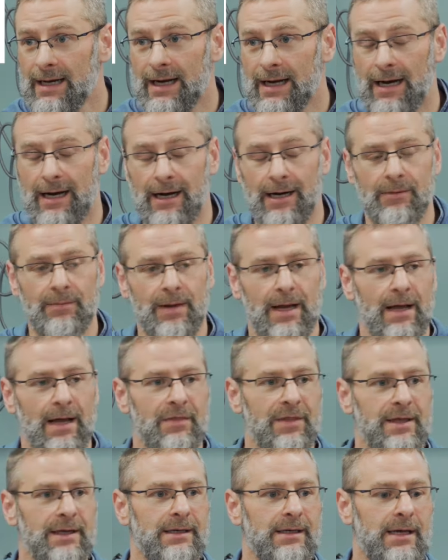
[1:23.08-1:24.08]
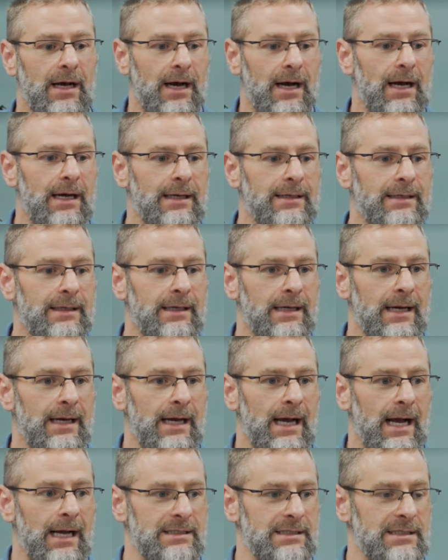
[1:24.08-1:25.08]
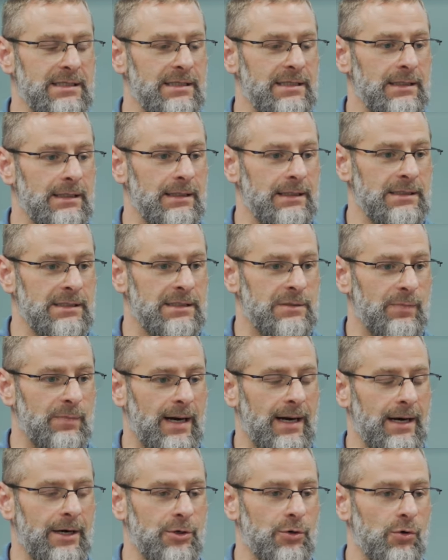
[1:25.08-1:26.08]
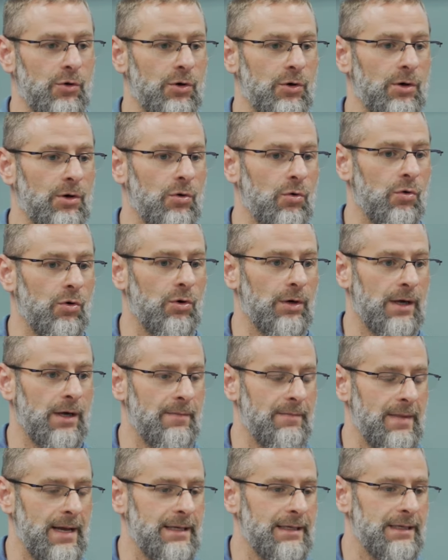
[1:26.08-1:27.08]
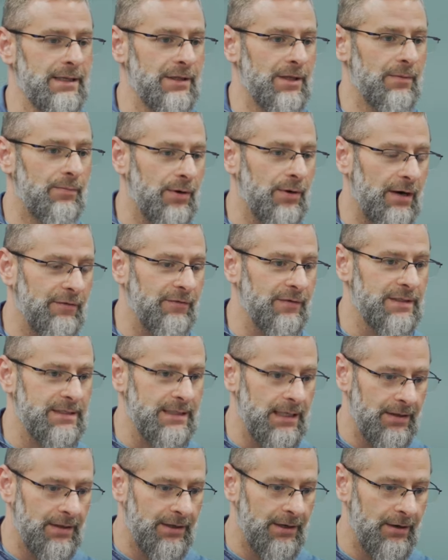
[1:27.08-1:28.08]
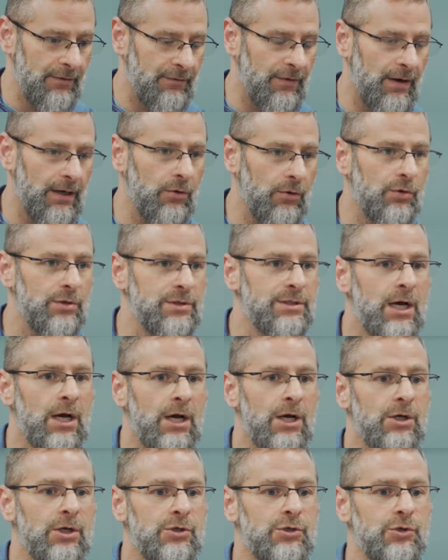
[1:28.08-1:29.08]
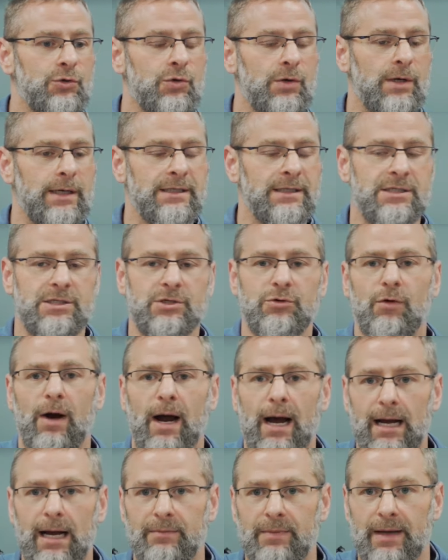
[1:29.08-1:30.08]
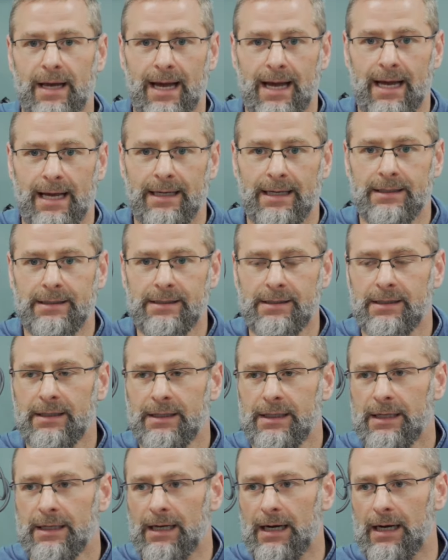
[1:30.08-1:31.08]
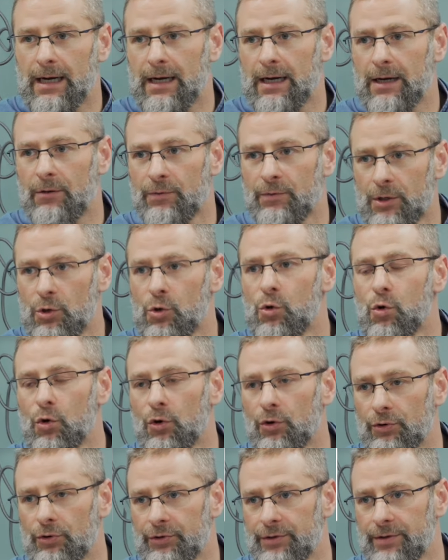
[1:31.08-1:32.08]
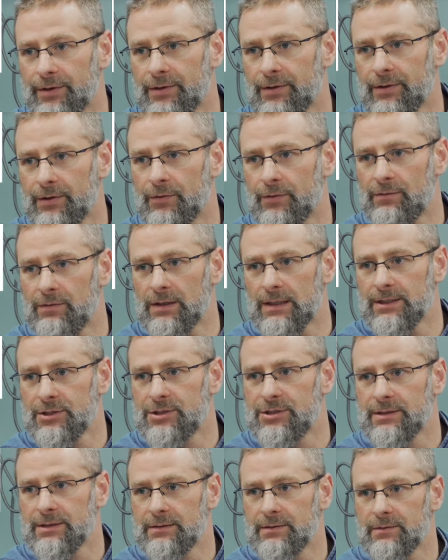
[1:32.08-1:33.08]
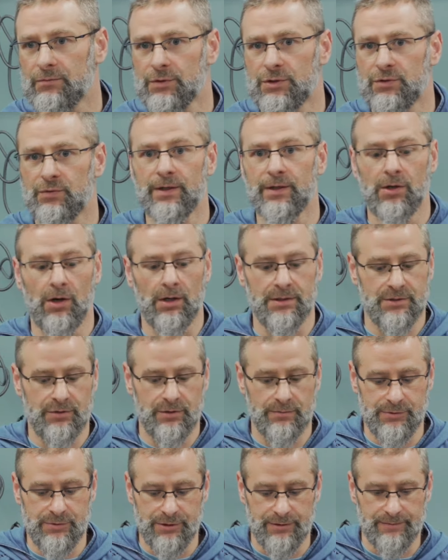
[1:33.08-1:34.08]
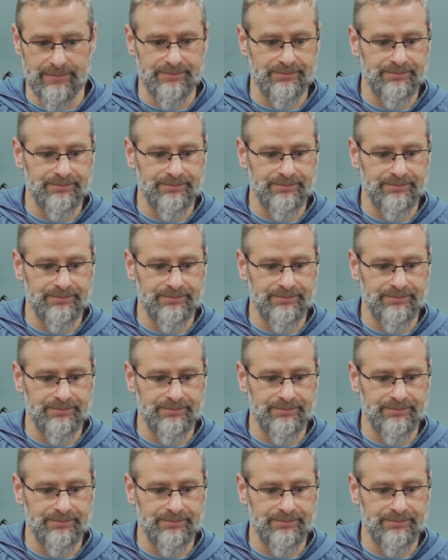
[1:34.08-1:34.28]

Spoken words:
And then God has inspired or commanded the prophets and their followers to inscribe and record the revelation, which we call scripture.